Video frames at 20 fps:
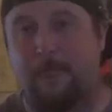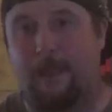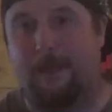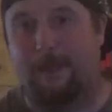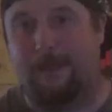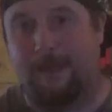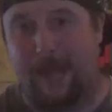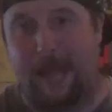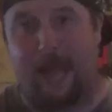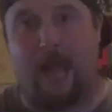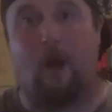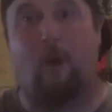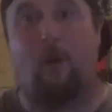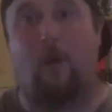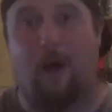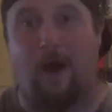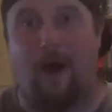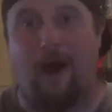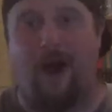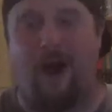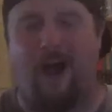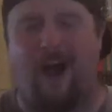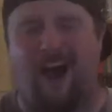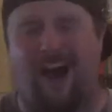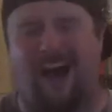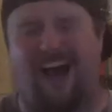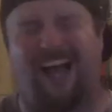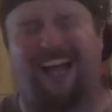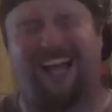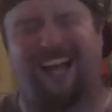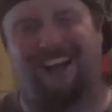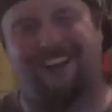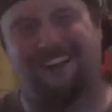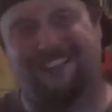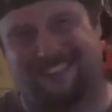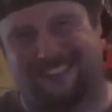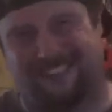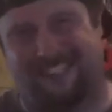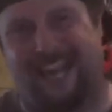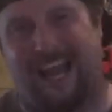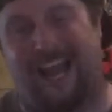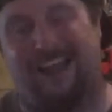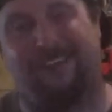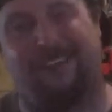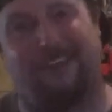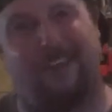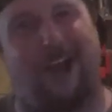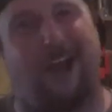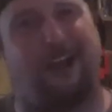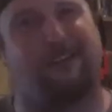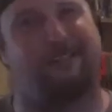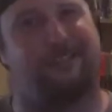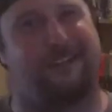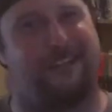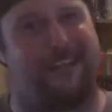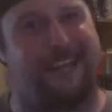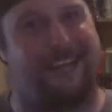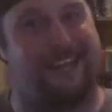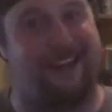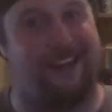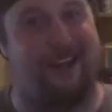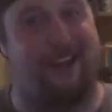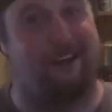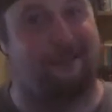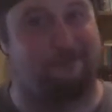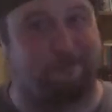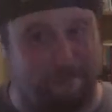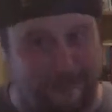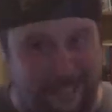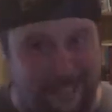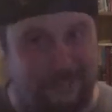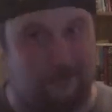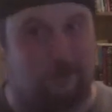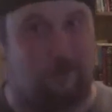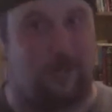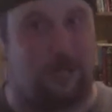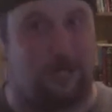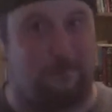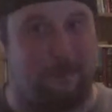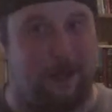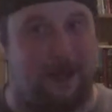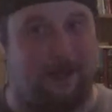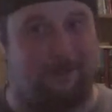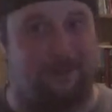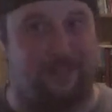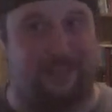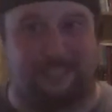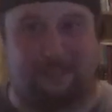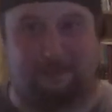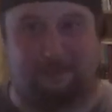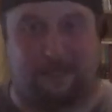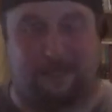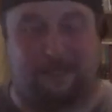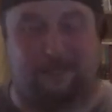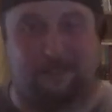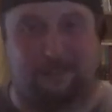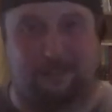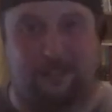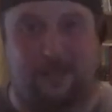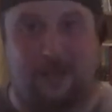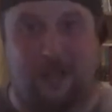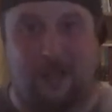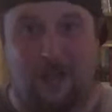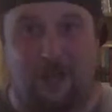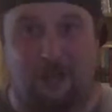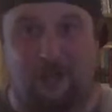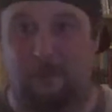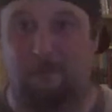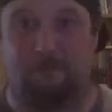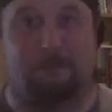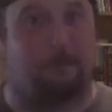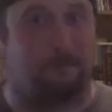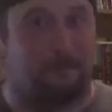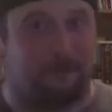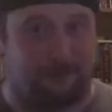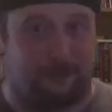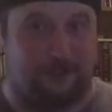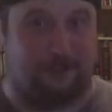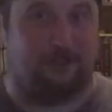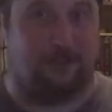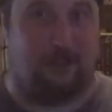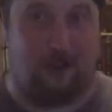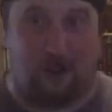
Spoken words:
Now, I understand the irony of me talking about this, because you probably think that